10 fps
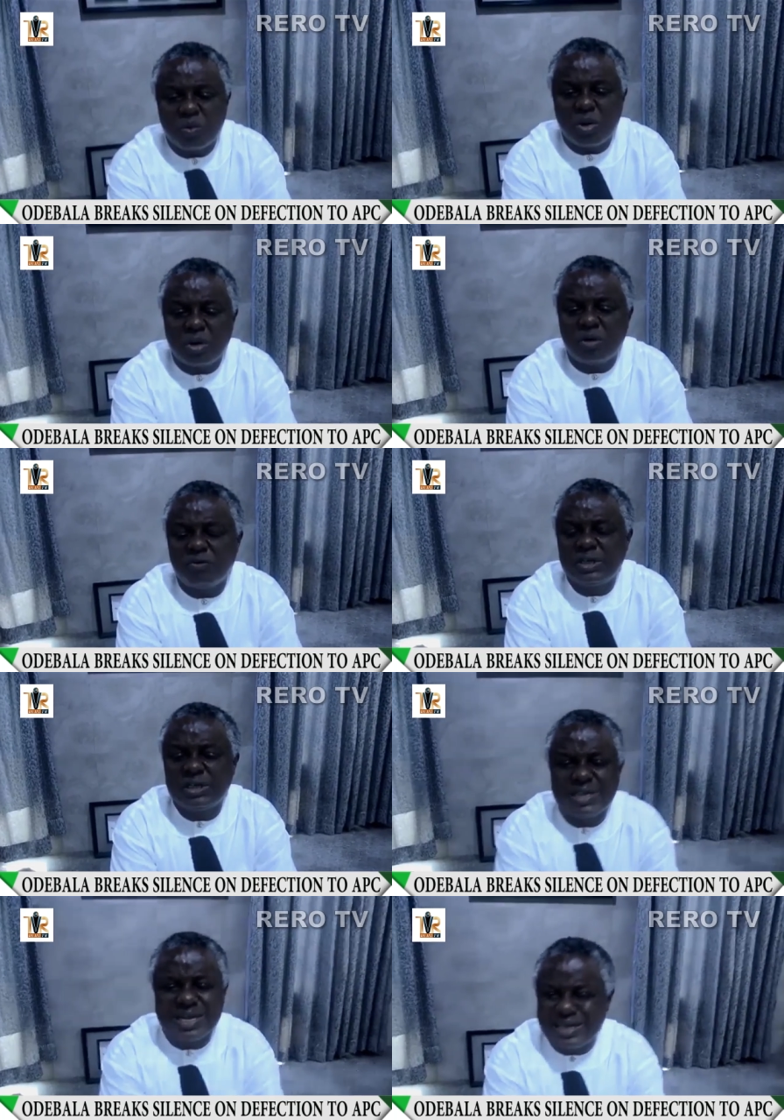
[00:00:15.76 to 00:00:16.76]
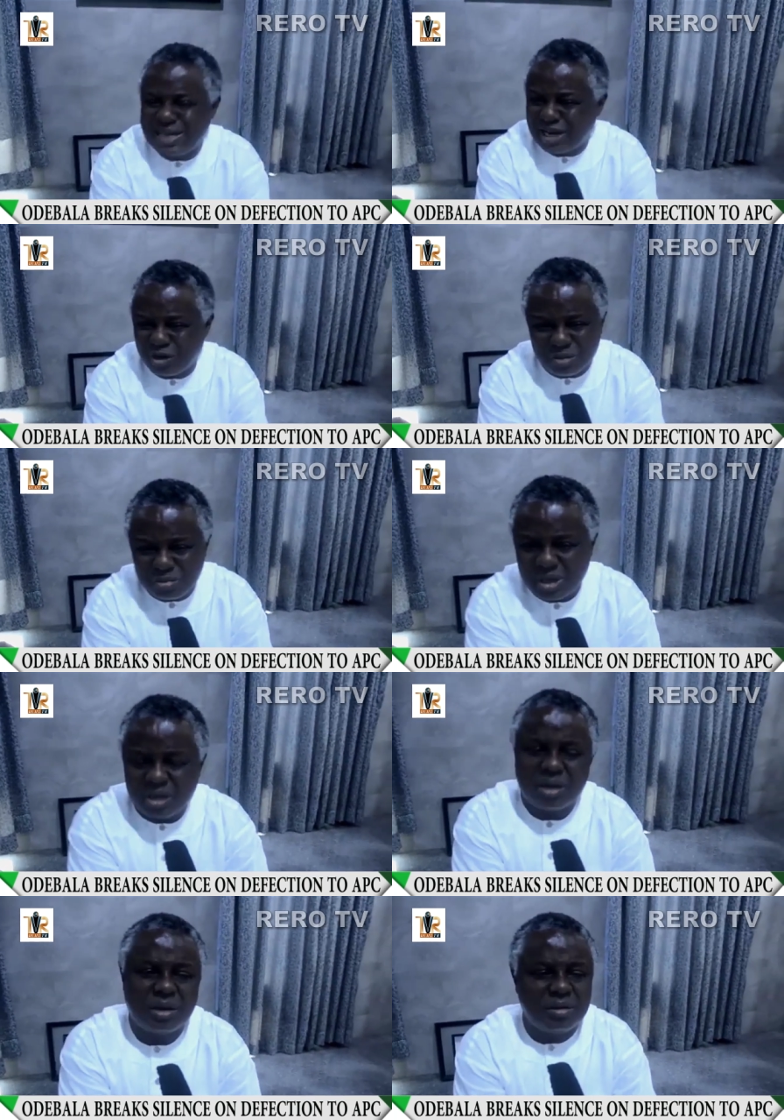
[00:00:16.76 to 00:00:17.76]
One of the things that really annoyed
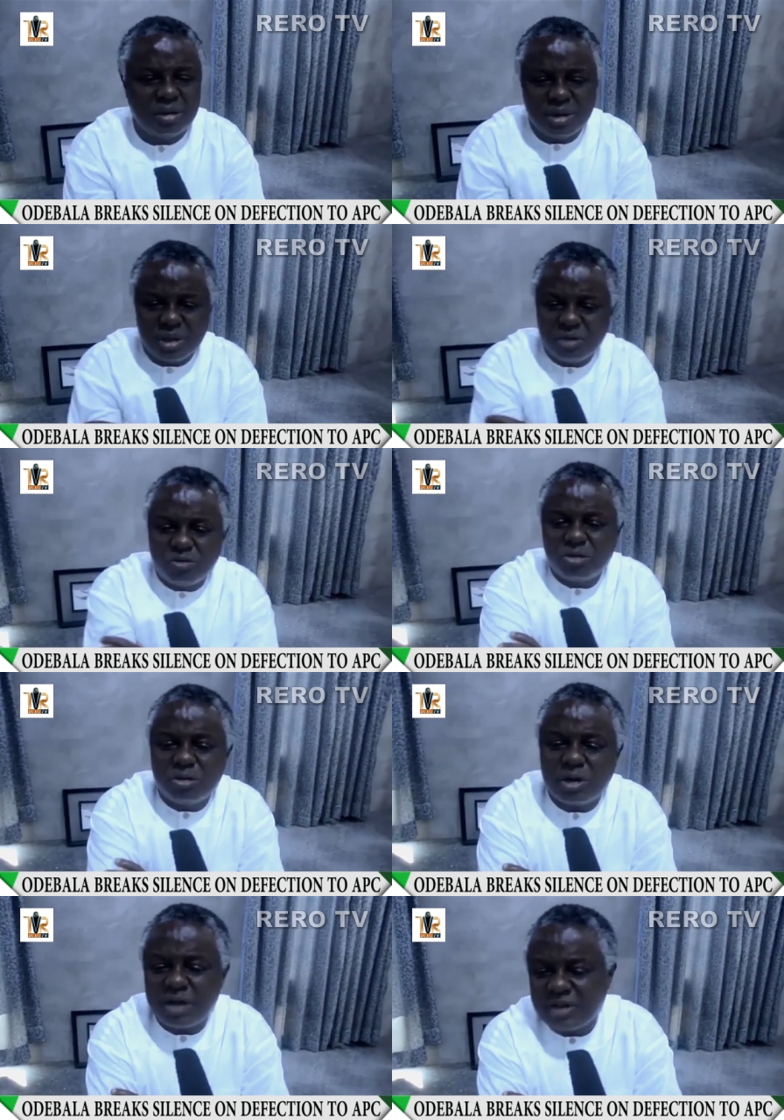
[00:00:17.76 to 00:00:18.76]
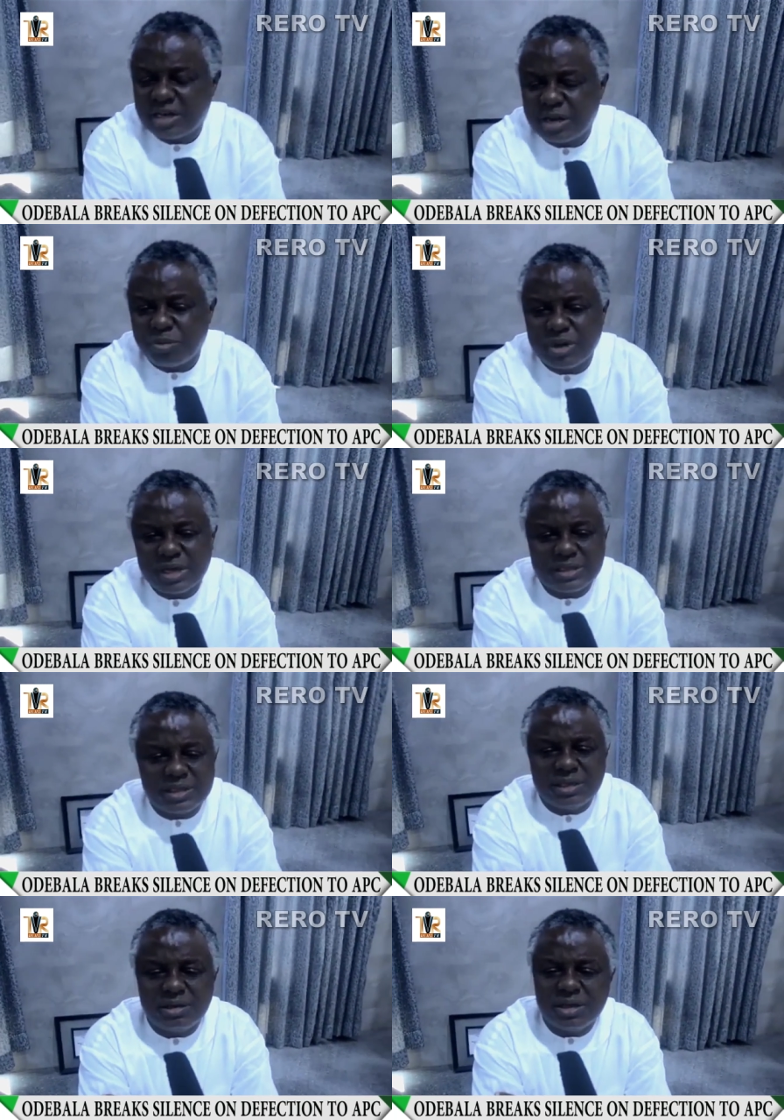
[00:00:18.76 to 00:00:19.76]
me, even though after it happened, I
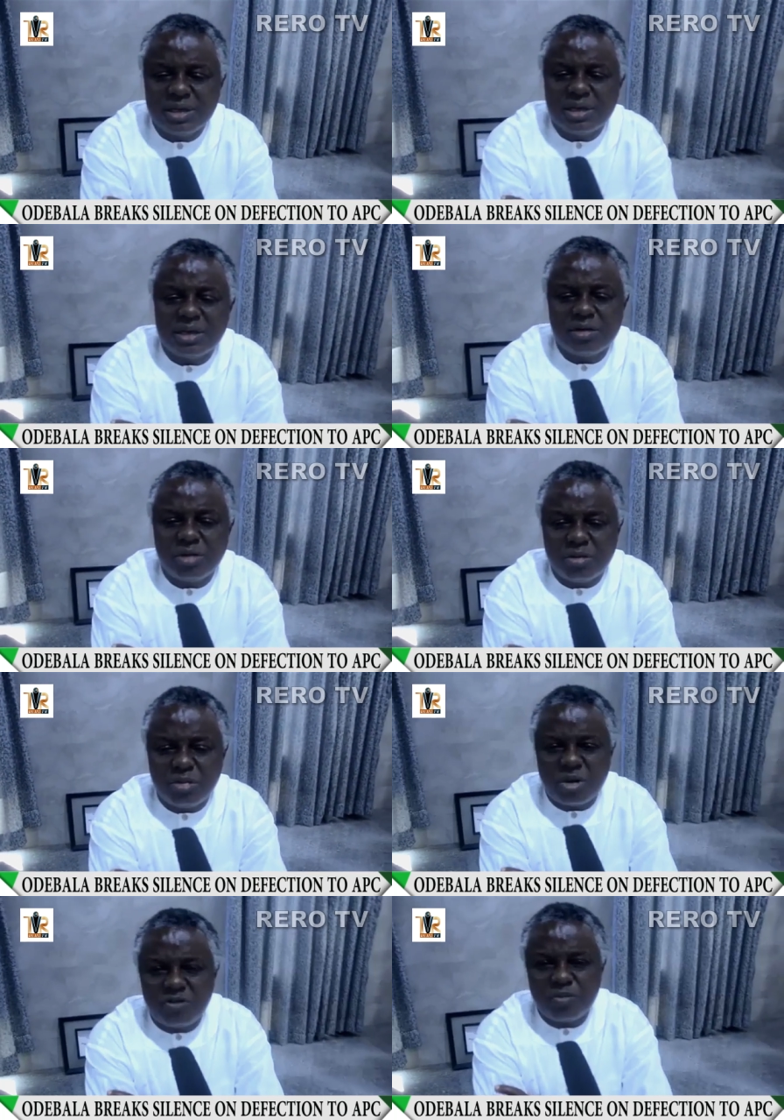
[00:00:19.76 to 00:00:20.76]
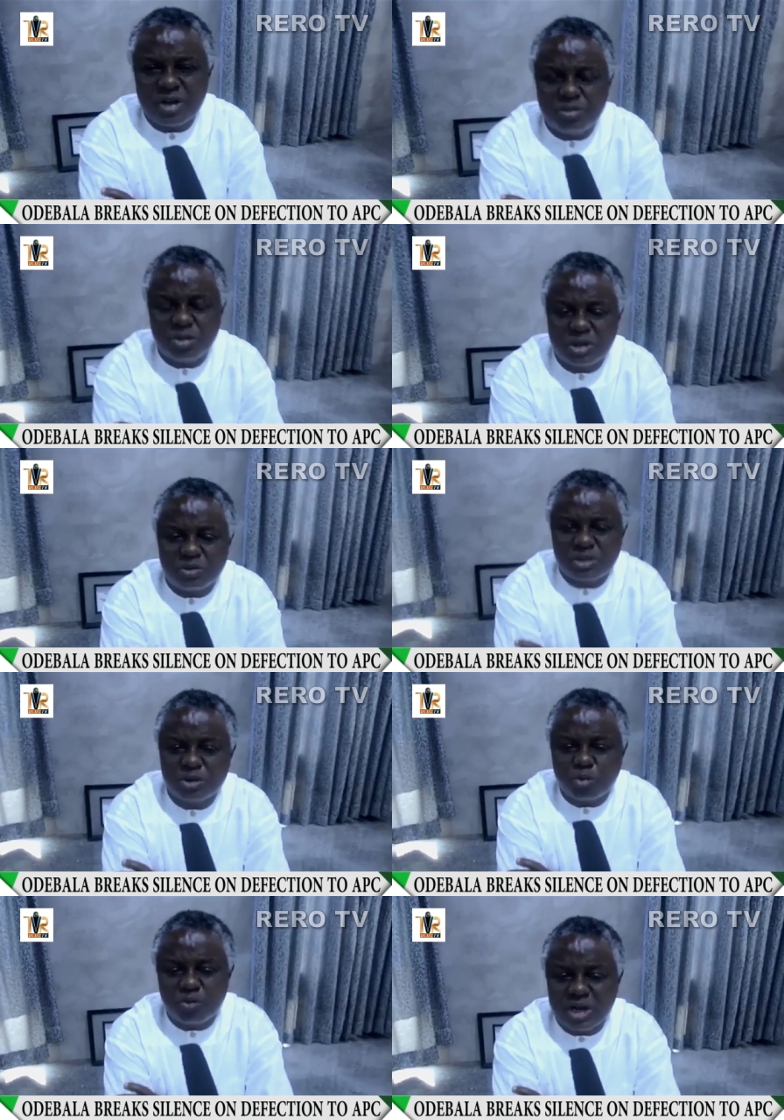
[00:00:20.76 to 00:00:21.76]
still remain a member of the party because I was
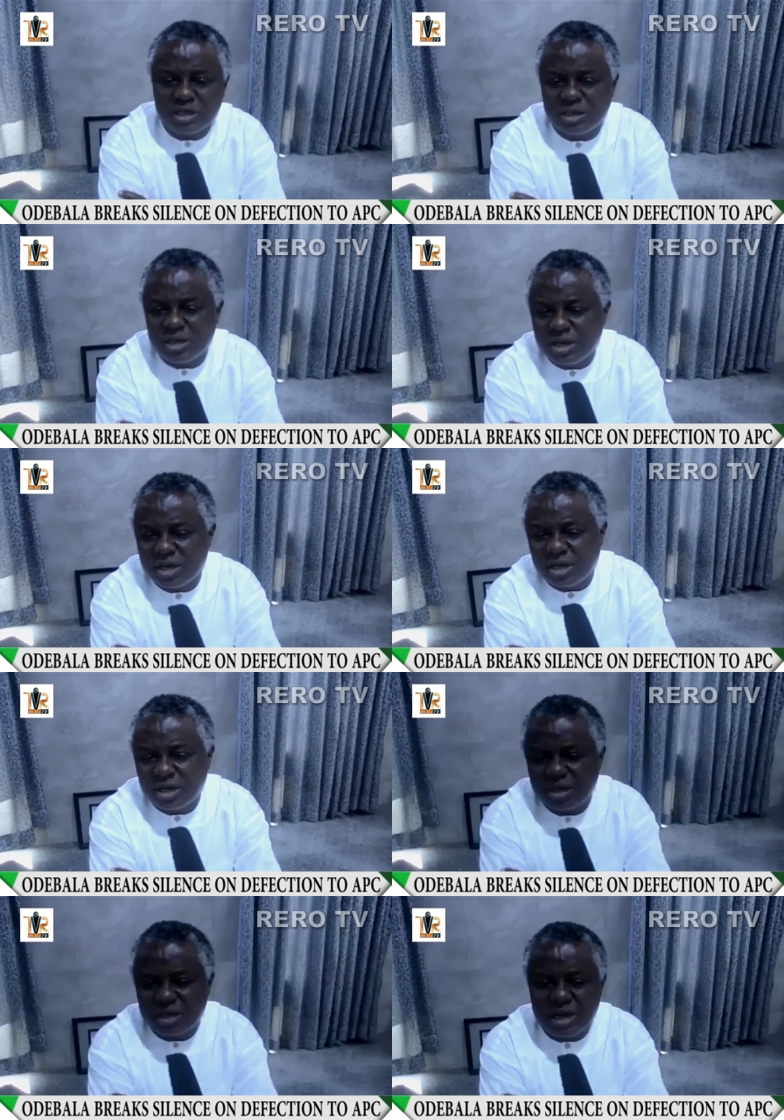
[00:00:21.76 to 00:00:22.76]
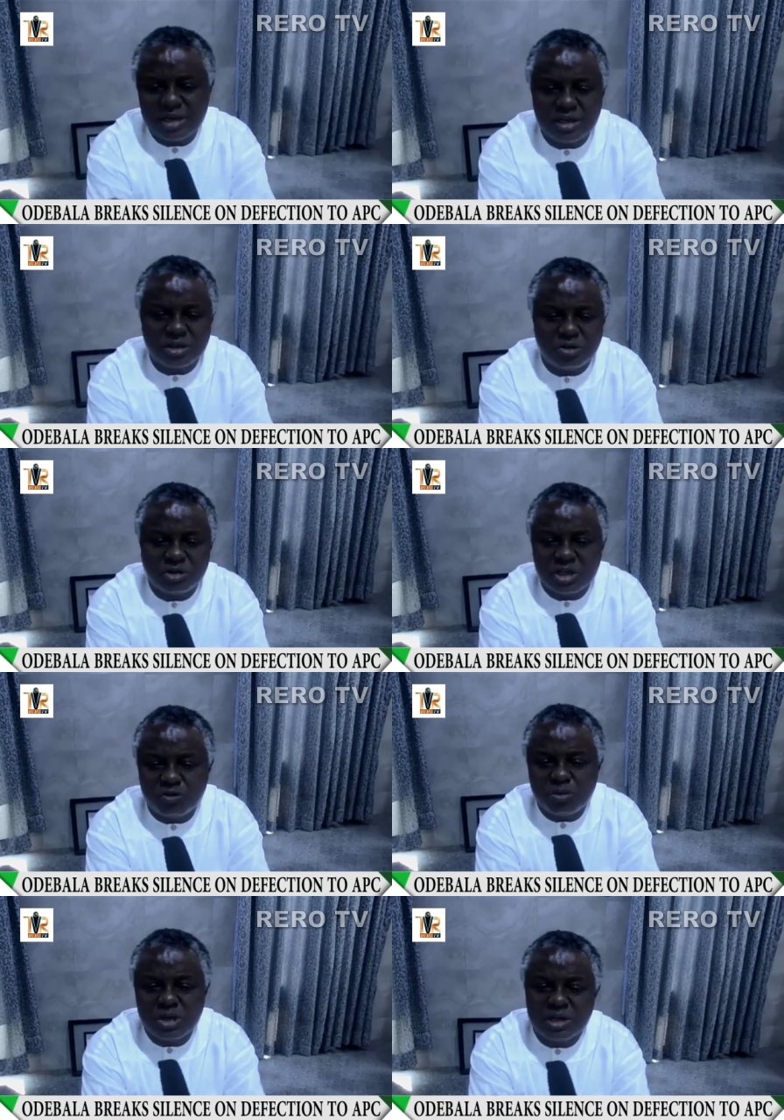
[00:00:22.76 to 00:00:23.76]
still hopeful that the candidature of
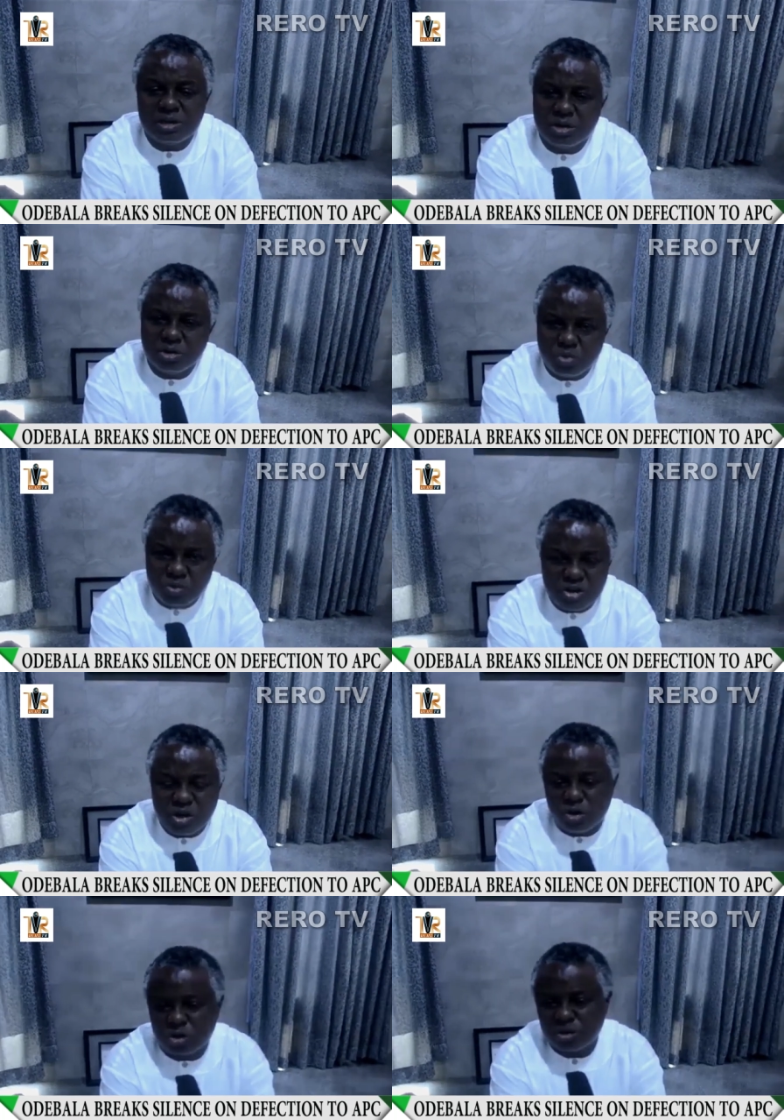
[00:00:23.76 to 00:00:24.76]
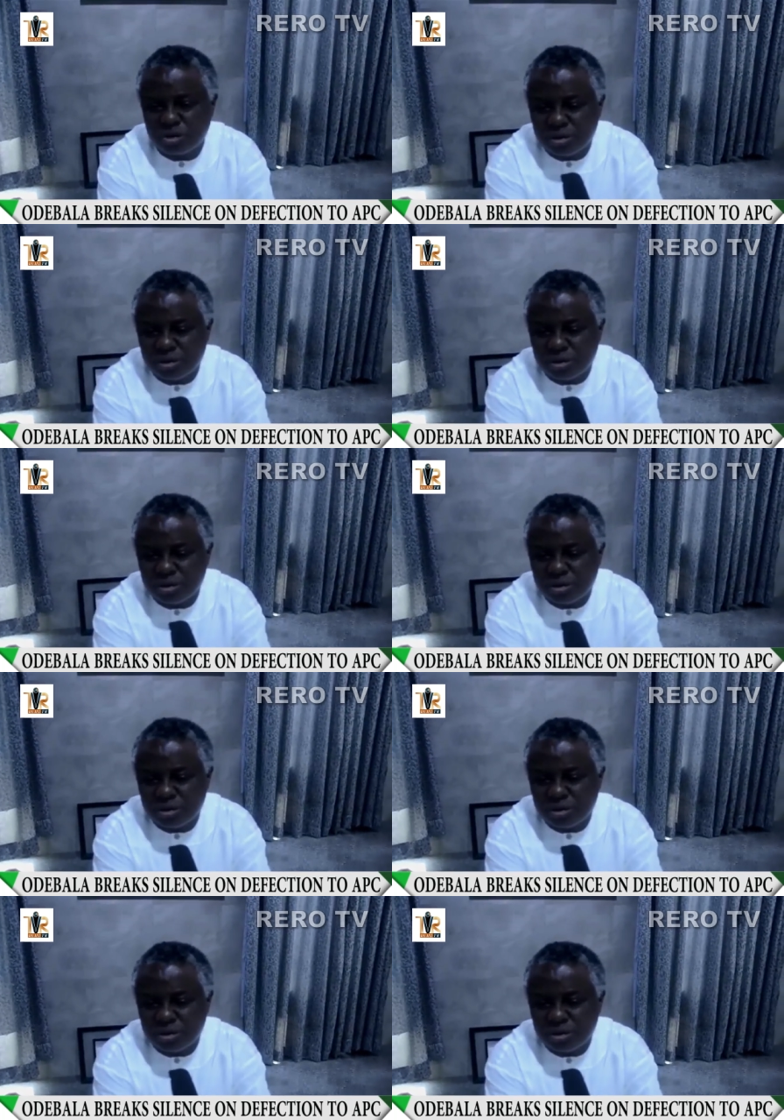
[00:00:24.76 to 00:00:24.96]
Sheriff would be removed in court